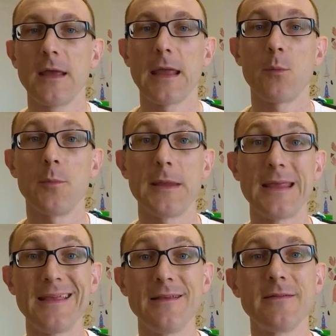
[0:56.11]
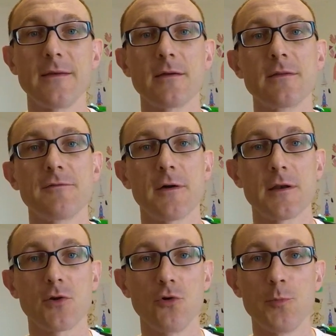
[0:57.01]
it will be easier to find
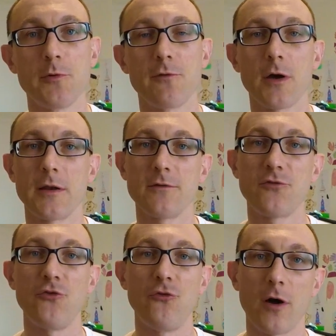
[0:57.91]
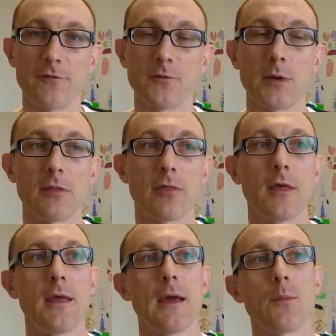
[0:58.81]
a group of riders to draft with.
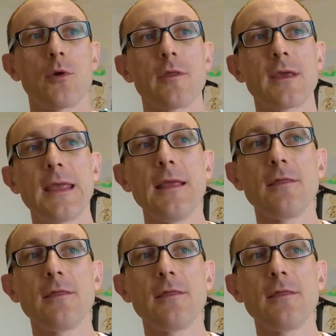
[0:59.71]
And one of the key